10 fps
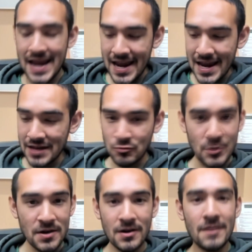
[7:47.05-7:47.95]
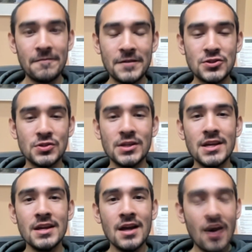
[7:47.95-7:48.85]
and we are
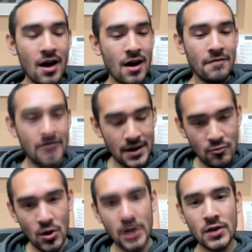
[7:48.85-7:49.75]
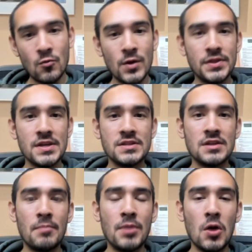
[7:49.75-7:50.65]
officially off and running with this
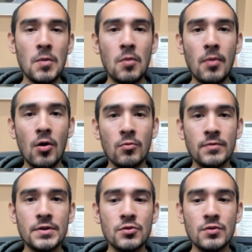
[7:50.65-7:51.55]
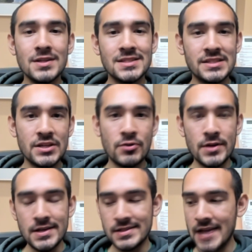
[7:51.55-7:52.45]
Belmo Ball Review series.